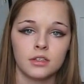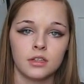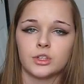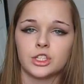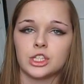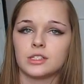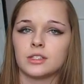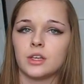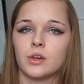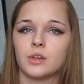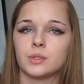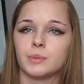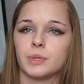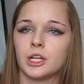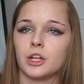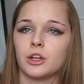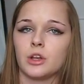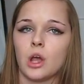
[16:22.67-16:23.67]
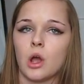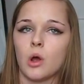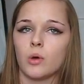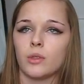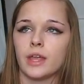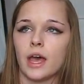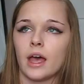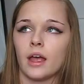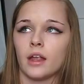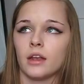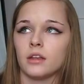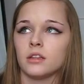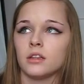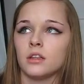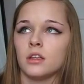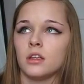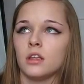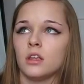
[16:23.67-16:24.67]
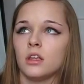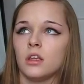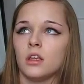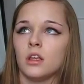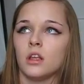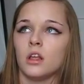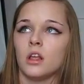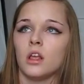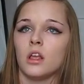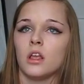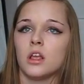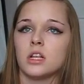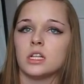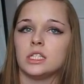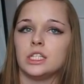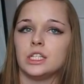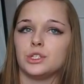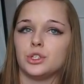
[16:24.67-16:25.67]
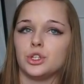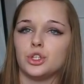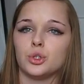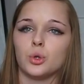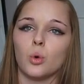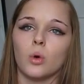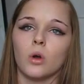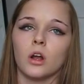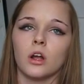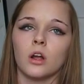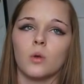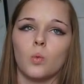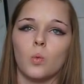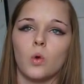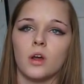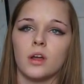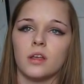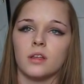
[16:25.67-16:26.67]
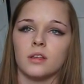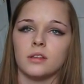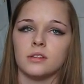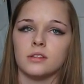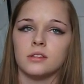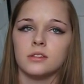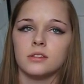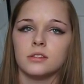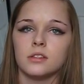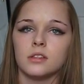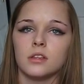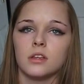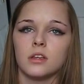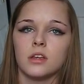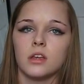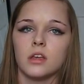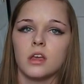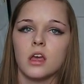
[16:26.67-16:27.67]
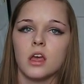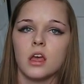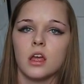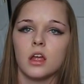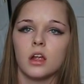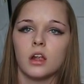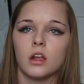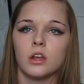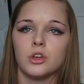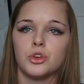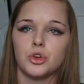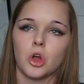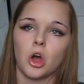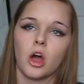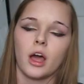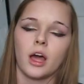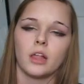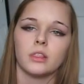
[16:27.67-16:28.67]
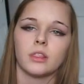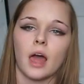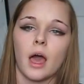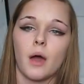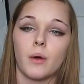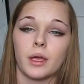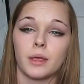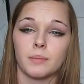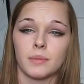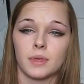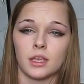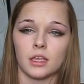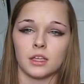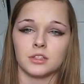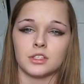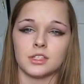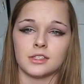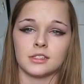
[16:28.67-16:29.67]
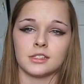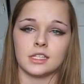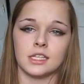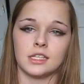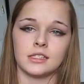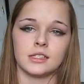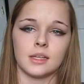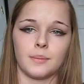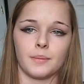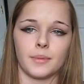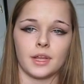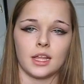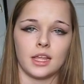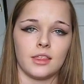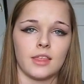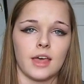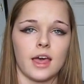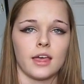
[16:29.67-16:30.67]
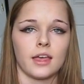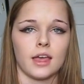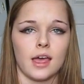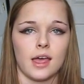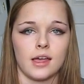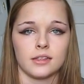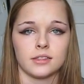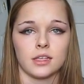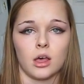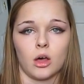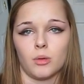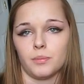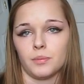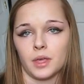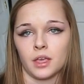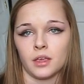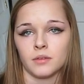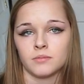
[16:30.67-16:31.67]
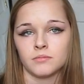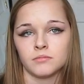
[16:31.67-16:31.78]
It just kills me to know that Digitour was not allowing me to see somebody that has helped me.